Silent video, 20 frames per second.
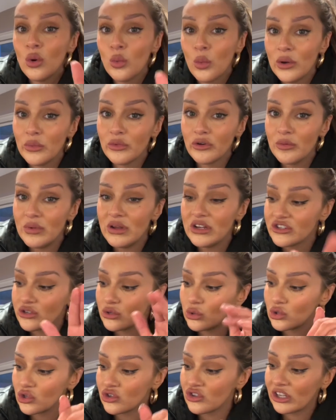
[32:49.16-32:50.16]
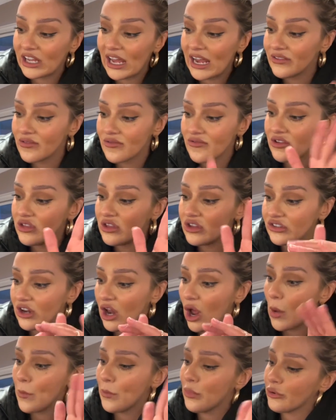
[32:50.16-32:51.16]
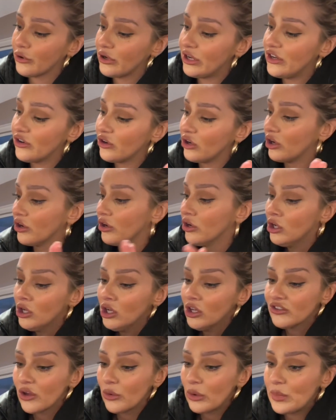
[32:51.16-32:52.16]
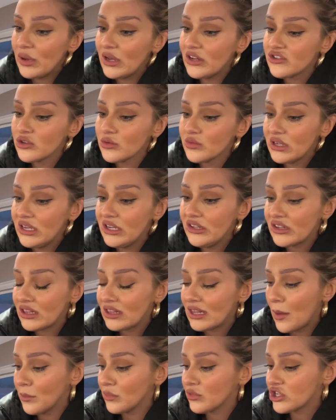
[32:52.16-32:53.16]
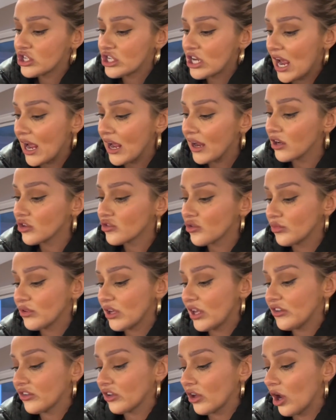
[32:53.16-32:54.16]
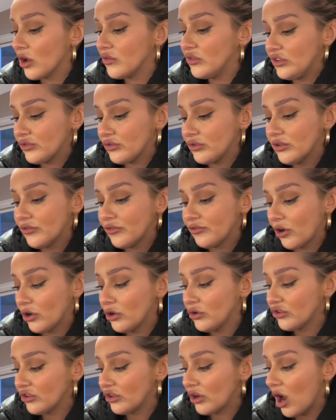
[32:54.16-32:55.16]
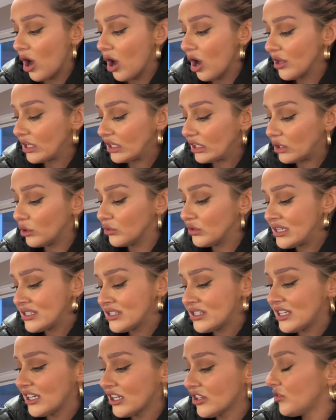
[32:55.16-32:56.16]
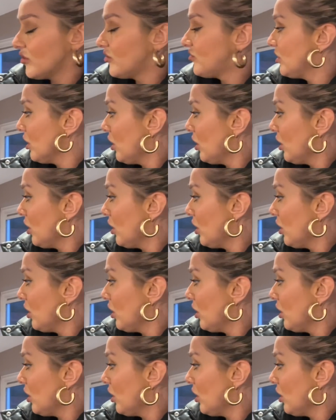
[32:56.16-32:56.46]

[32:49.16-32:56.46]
when we're at Mitchell's just to get everything that's like pre-done. So we picked up these lamb shanks from Tesco. These are in the frozen aisle. They're £6.50,